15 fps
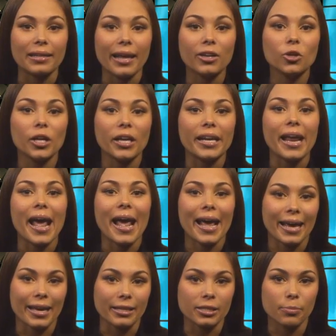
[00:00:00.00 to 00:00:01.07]
letter in
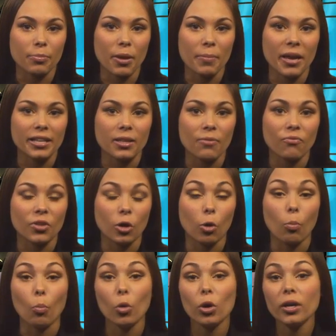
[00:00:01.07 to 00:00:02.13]
hand may make them
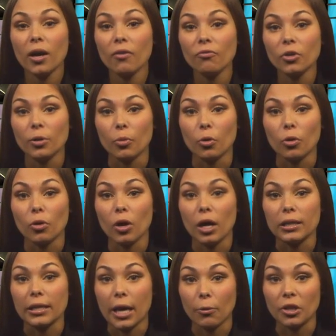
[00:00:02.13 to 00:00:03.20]
feel more comfortable
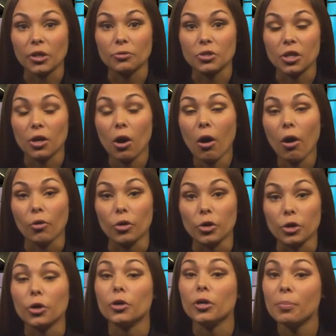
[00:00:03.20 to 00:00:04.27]
allowing you to call
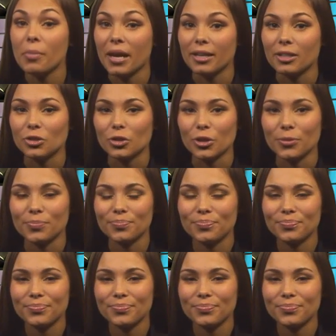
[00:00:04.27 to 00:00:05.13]
their current manager.